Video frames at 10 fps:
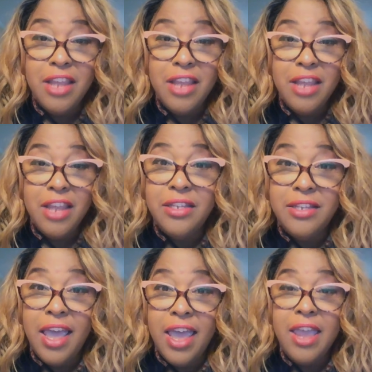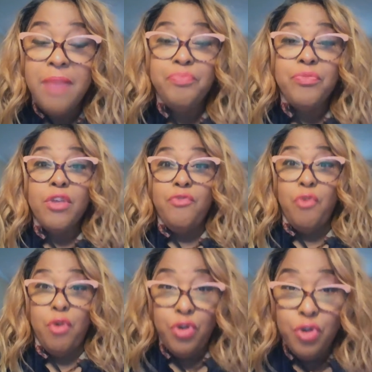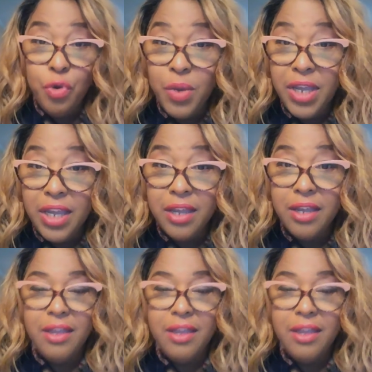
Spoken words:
it's a day for a new week.